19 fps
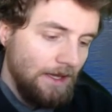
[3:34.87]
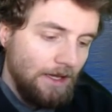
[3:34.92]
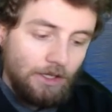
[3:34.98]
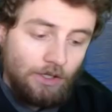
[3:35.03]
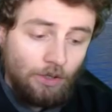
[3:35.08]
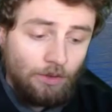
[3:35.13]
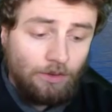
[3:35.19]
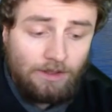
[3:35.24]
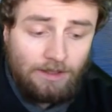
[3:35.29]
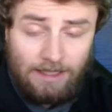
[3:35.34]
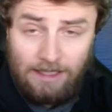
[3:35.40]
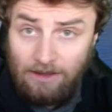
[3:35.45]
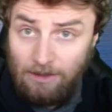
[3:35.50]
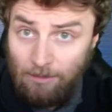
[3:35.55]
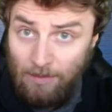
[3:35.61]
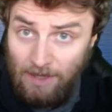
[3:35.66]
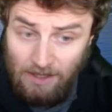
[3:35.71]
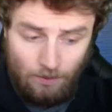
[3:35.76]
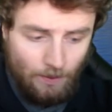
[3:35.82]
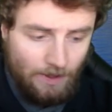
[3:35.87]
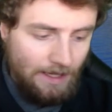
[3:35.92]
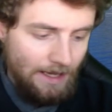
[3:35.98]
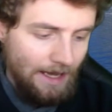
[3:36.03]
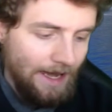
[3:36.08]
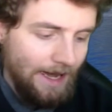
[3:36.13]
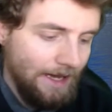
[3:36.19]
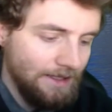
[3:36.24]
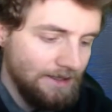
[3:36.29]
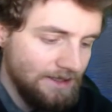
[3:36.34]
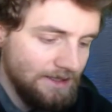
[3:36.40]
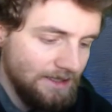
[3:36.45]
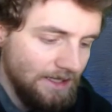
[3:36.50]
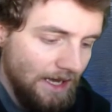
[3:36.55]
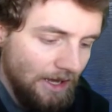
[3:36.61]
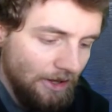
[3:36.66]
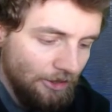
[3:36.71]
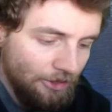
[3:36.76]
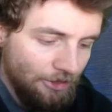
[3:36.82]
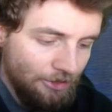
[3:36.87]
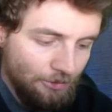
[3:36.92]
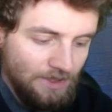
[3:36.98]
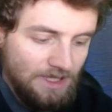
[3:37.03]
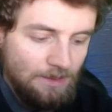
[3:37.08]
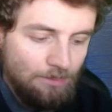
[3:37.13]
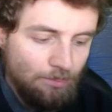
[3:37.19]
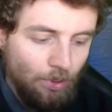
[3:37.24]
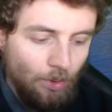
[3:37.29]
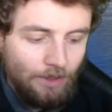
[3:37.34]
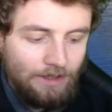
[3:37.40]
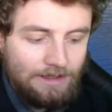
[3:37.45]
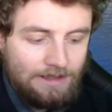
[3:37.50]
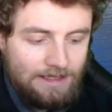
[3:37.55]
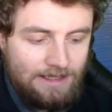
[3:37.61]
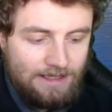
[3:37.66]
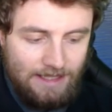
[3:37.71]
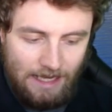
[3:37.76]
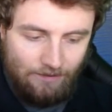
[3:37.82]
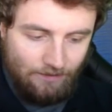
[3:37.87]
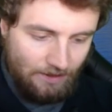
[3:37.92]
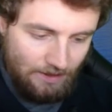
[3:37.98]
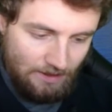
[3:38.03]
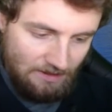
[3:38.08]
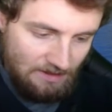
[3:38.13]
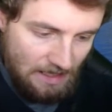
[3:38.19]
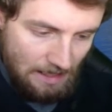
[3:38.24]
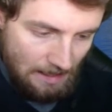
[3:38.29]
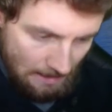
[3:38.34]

Currently the Midway has 3.7